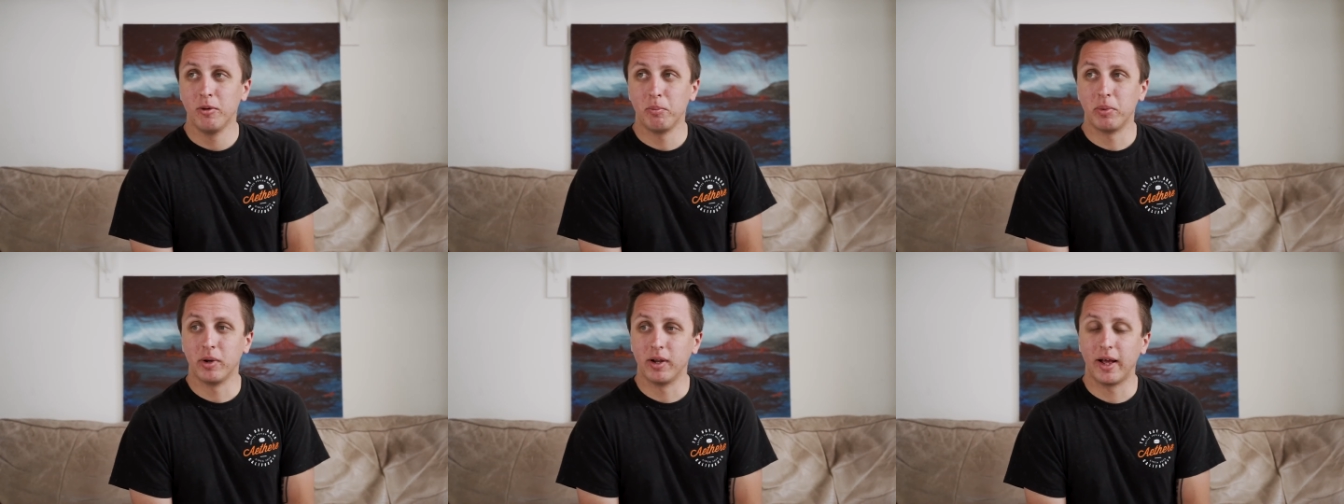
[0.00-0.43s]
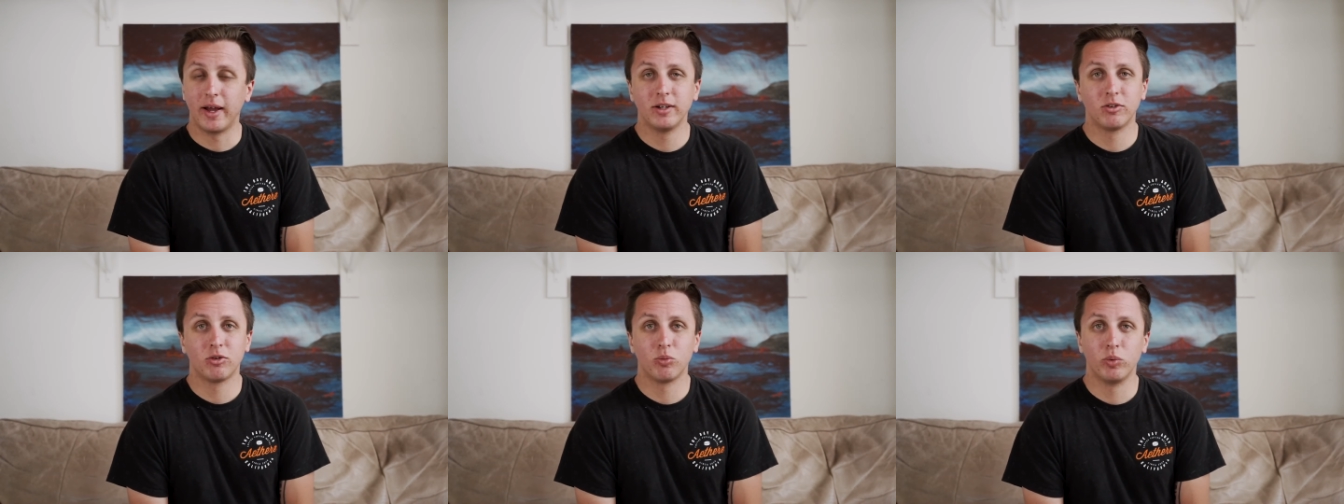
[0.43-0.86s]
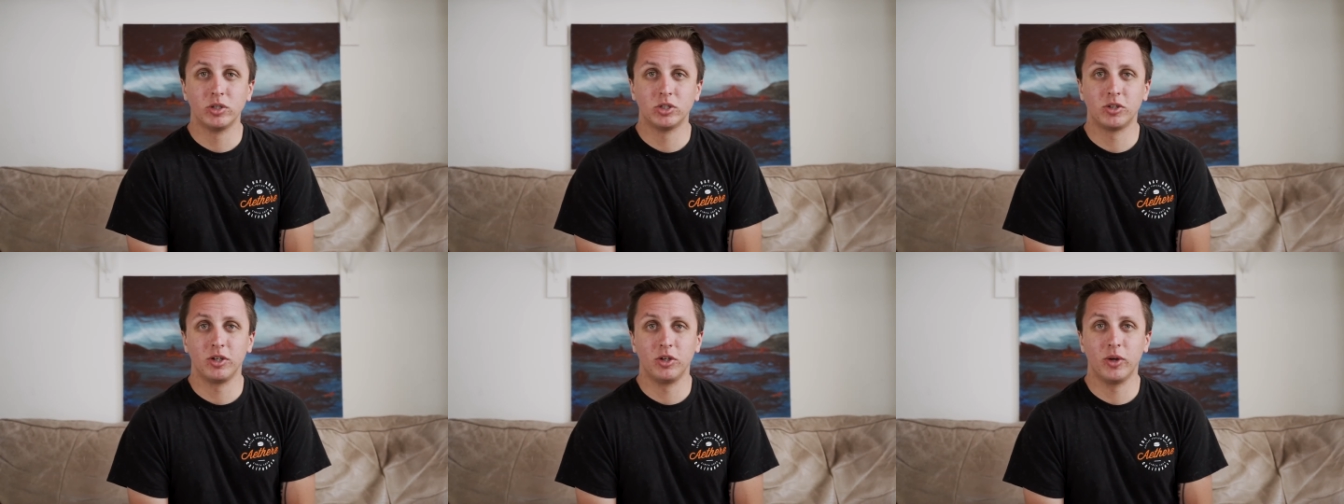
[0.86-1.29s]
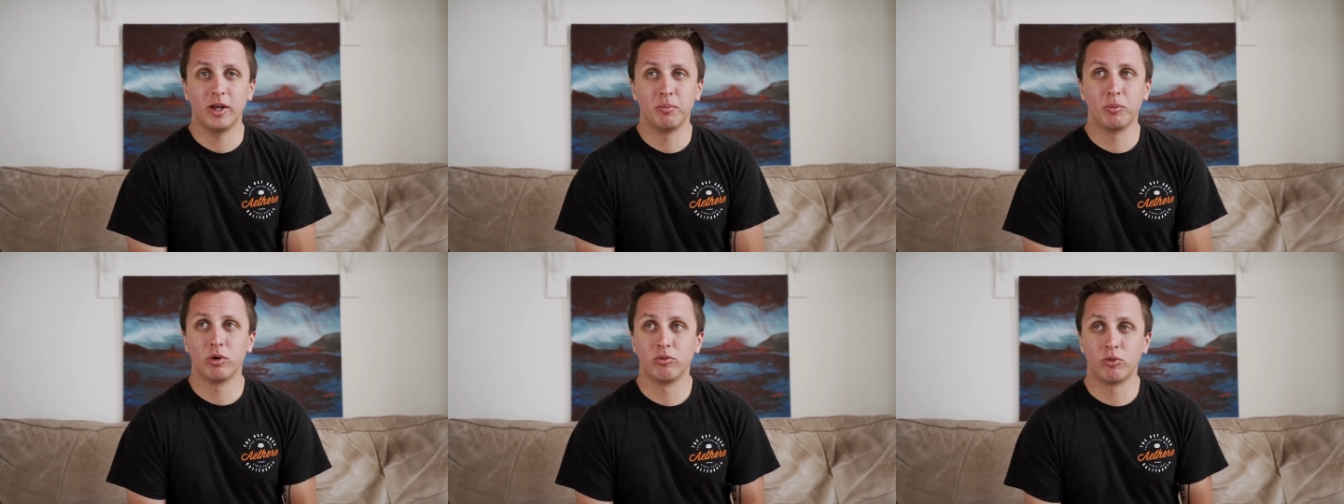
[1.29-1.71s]
But I just wish that you
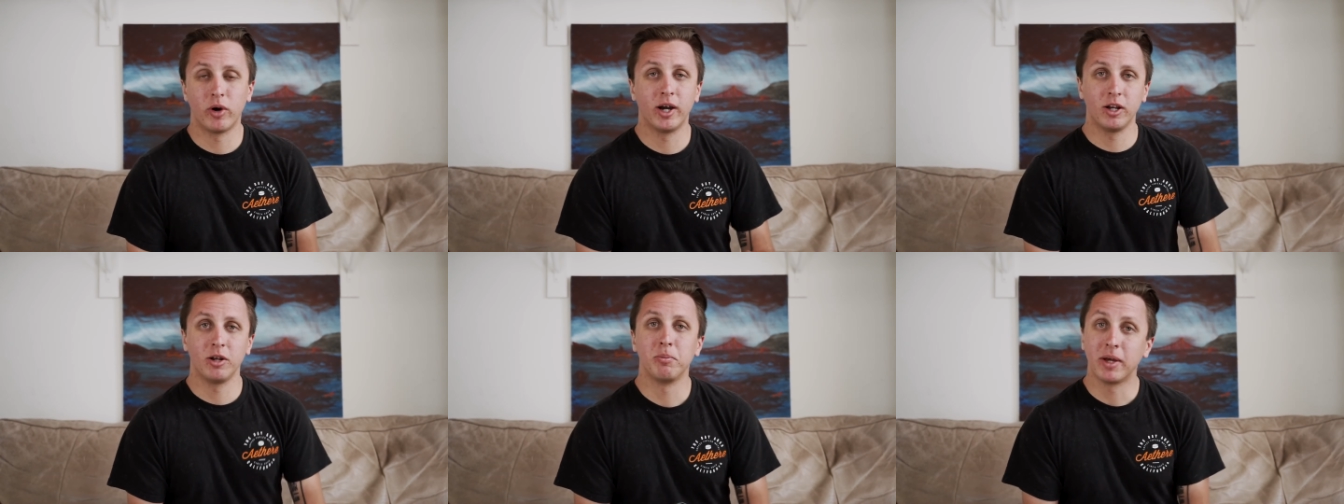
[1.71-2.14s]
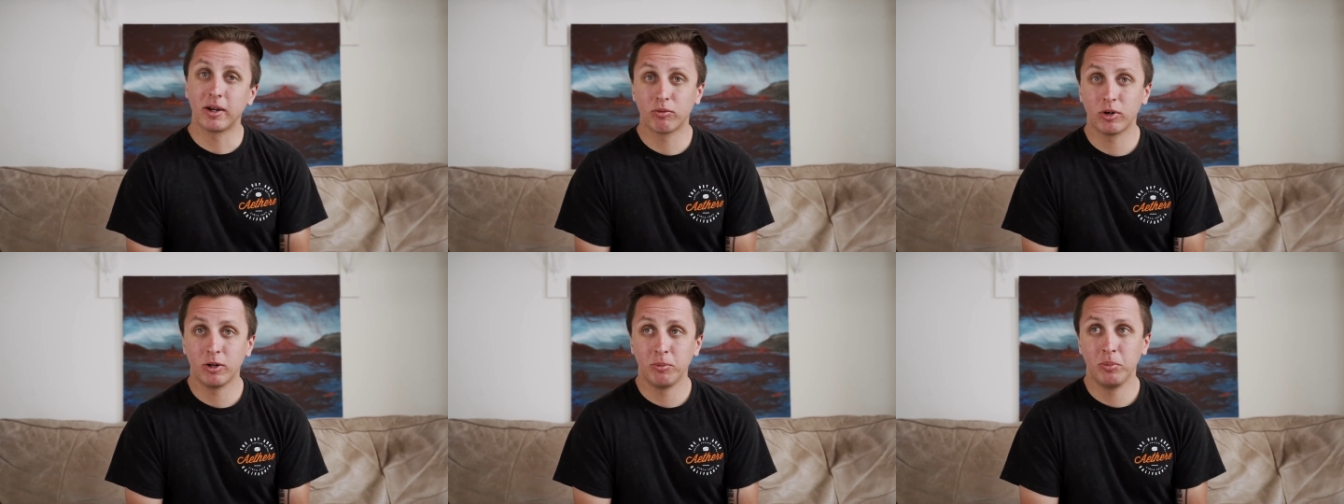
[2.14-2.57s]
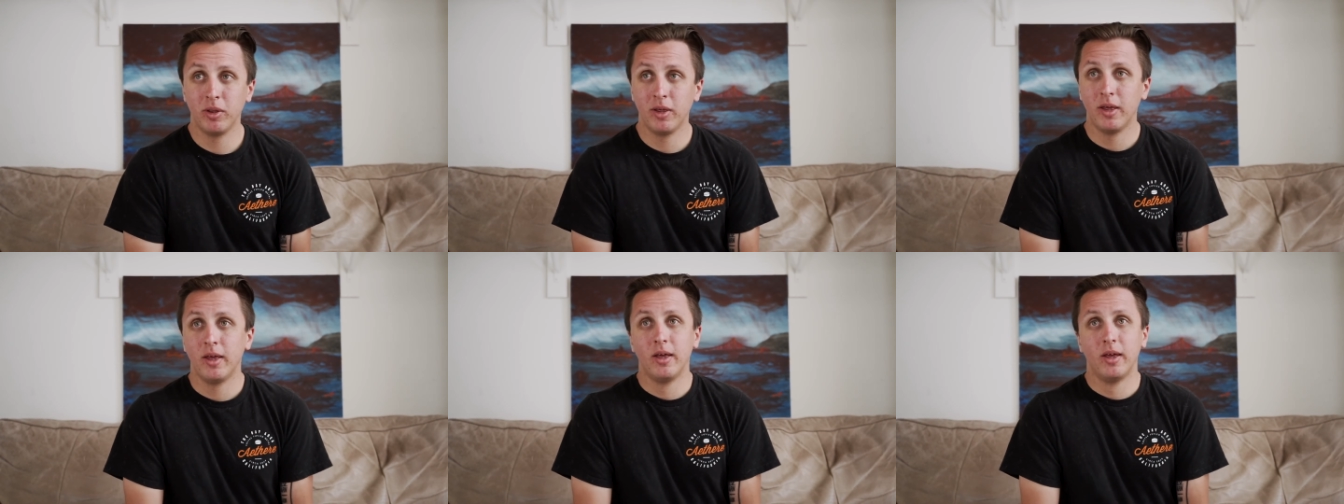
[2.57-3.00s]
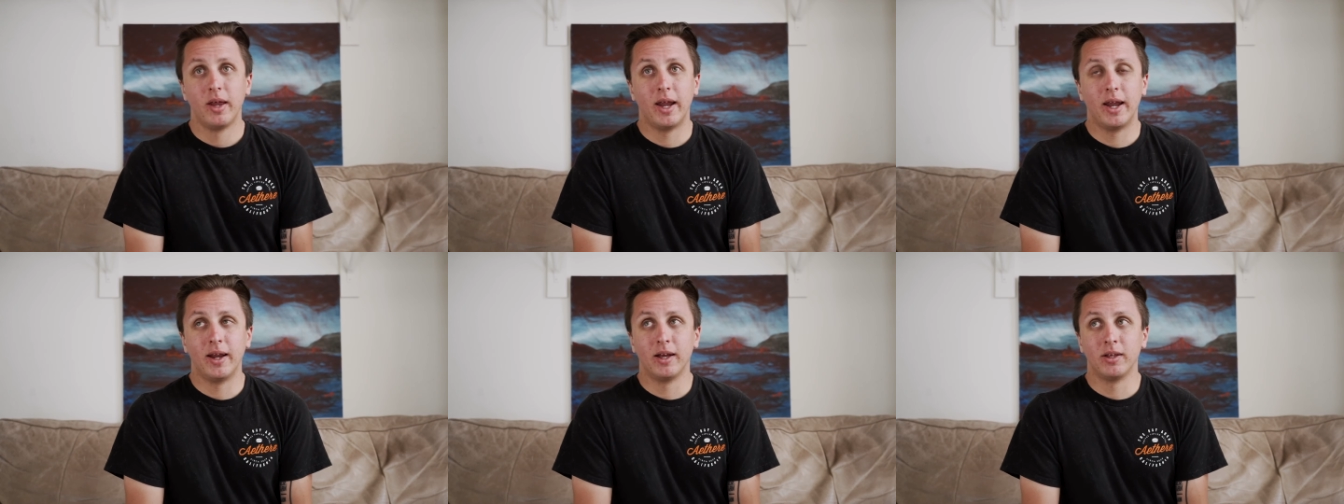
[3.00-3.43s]
had more variety to pick from
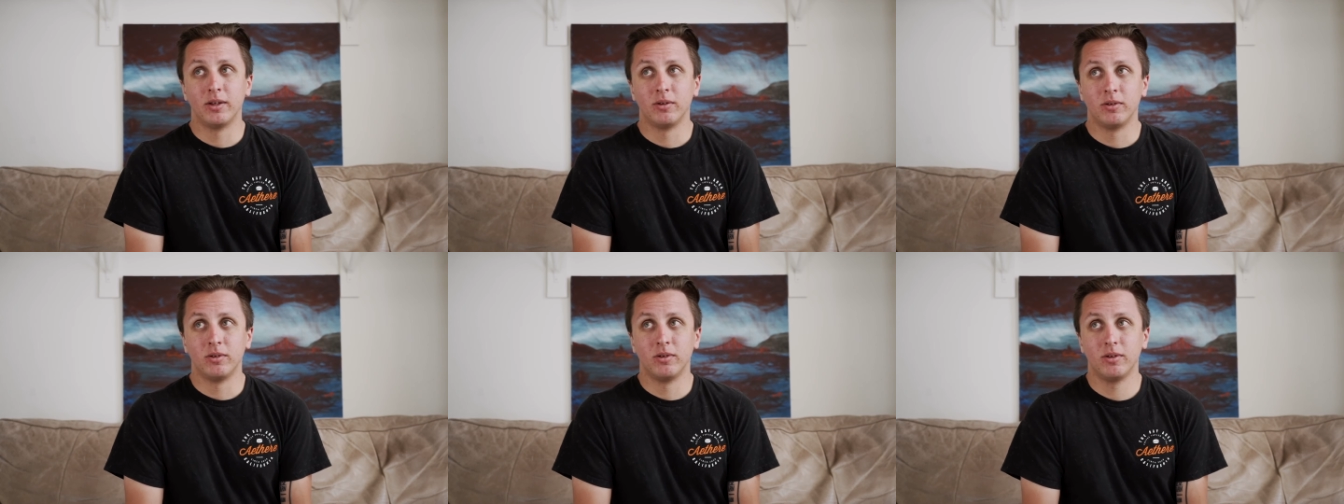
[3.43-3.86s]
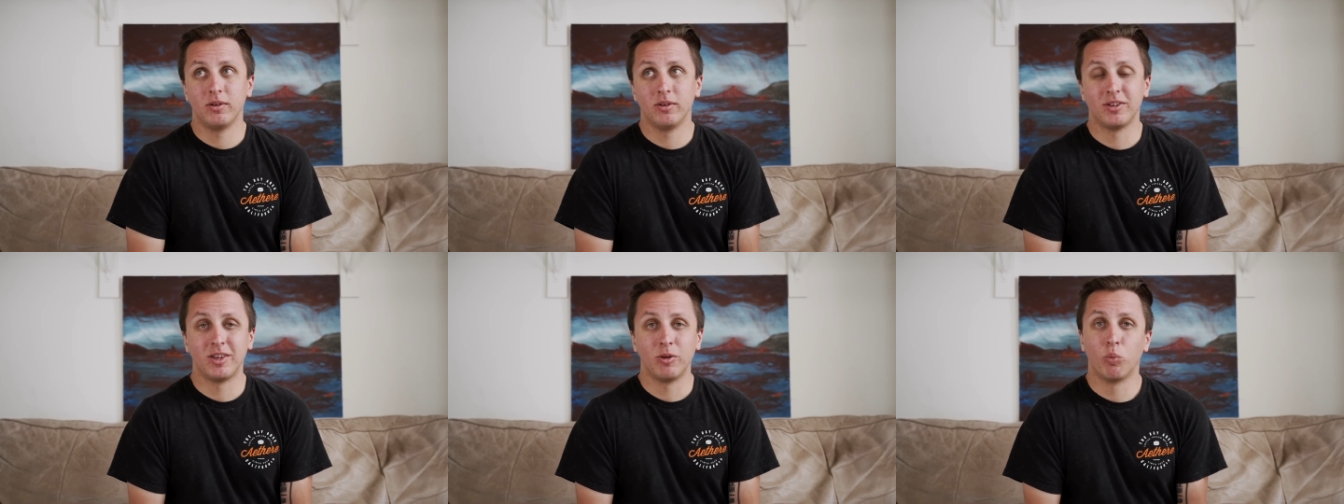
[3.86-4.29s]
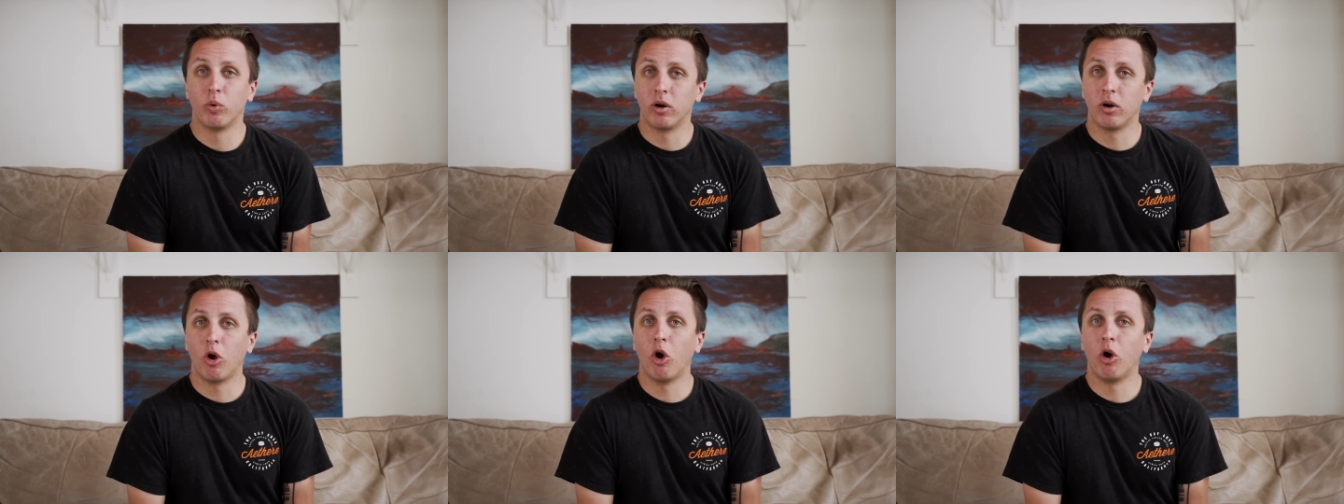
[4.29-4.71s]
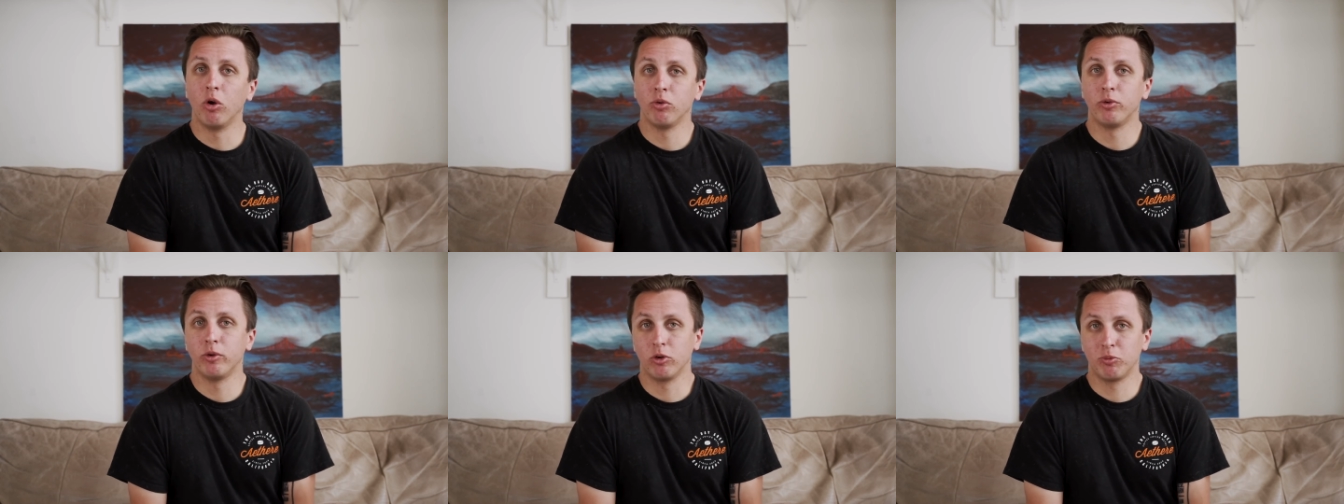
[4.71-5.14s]
and that they weren't
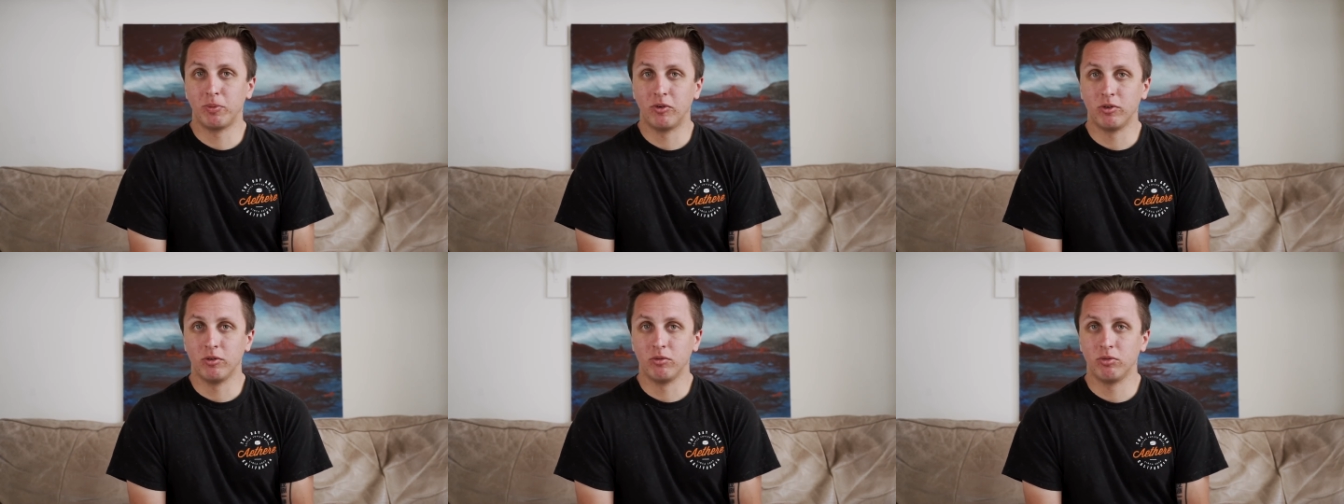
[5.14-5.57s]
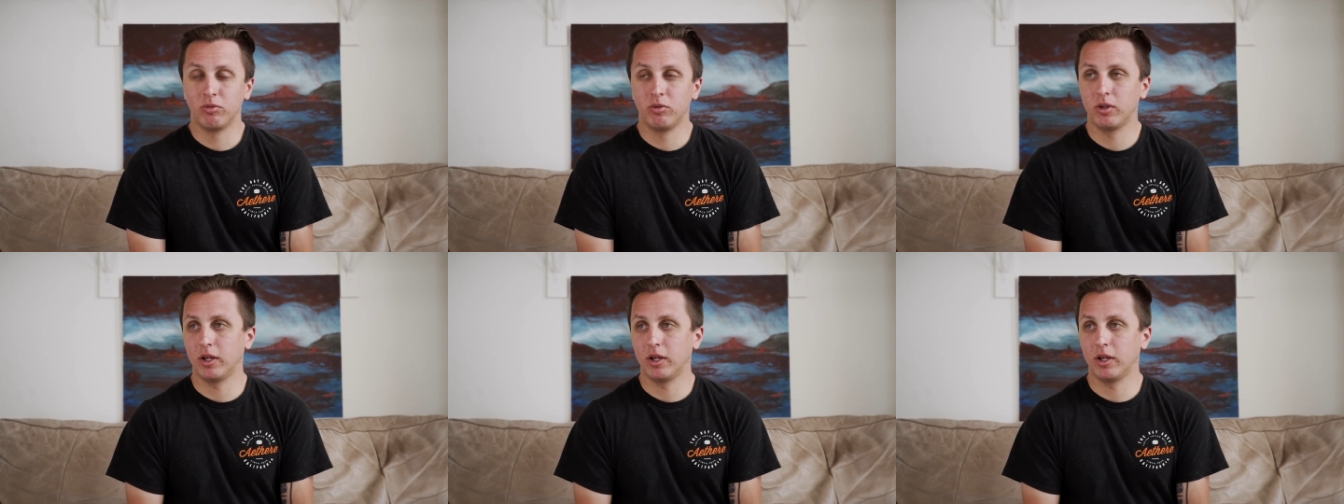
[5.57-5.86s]
all so expensive.